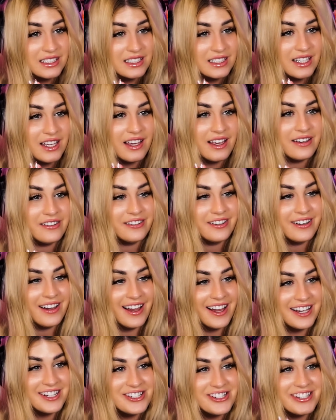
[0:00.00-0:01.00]
Oh
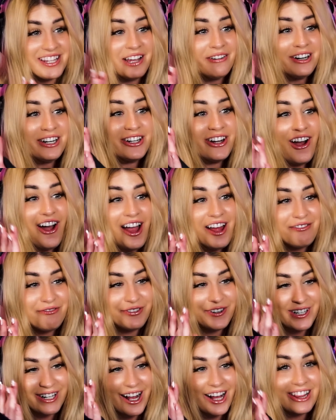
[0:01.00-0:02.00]
gosh. They were gone
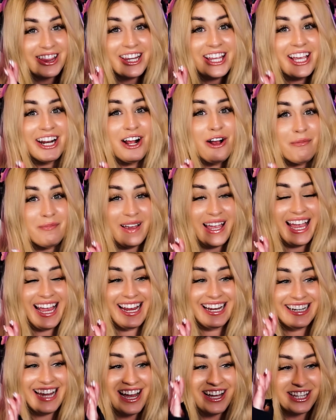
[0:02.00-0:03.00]
for a little bit
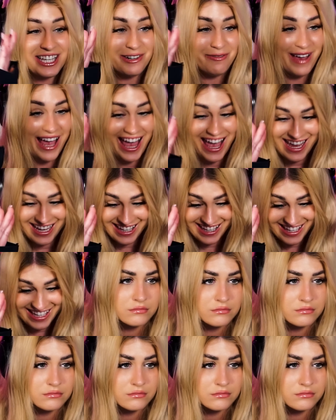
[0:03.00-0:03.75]
and now they're back.